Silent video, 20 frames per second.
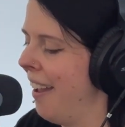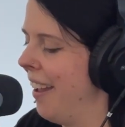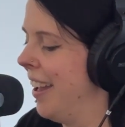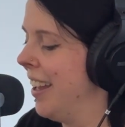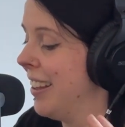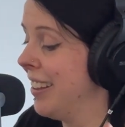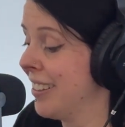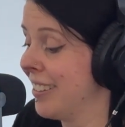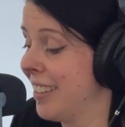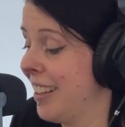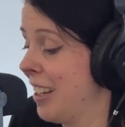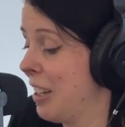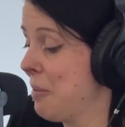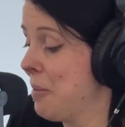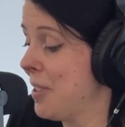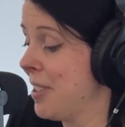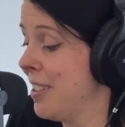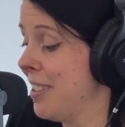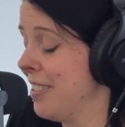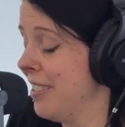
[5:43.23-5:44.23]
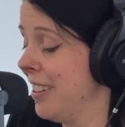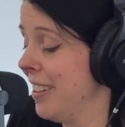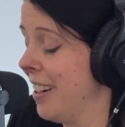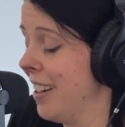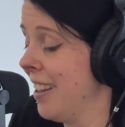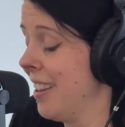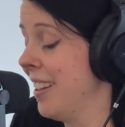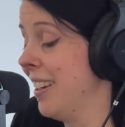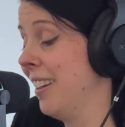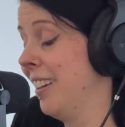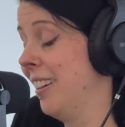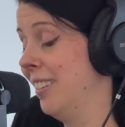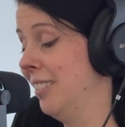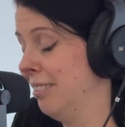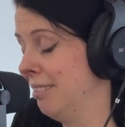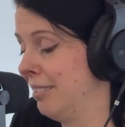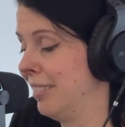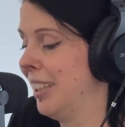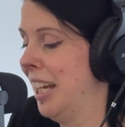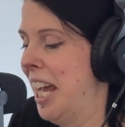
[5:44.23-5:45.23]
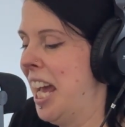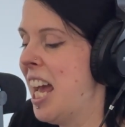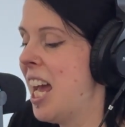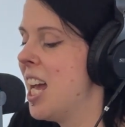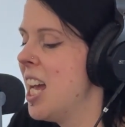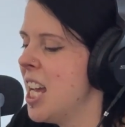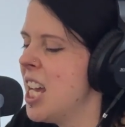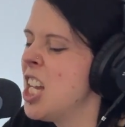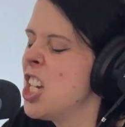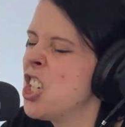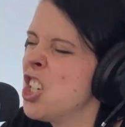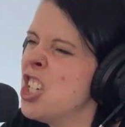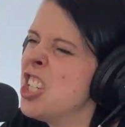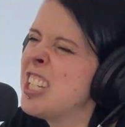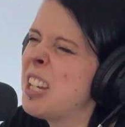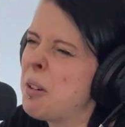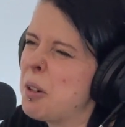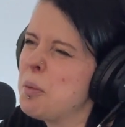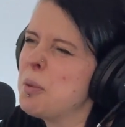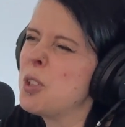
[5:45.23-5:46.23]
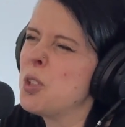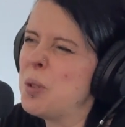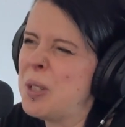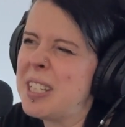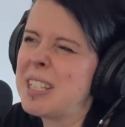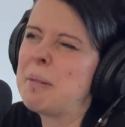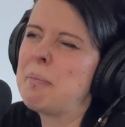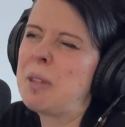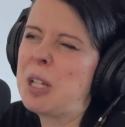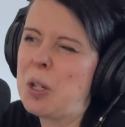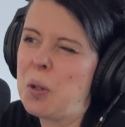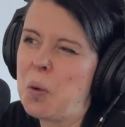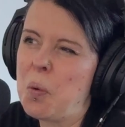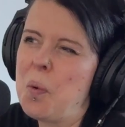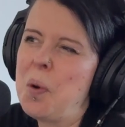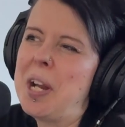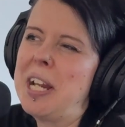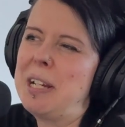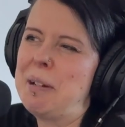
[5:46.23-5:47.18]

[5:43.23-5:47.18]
It looked like it wasn't doing anything. And it turns out it was doing something quite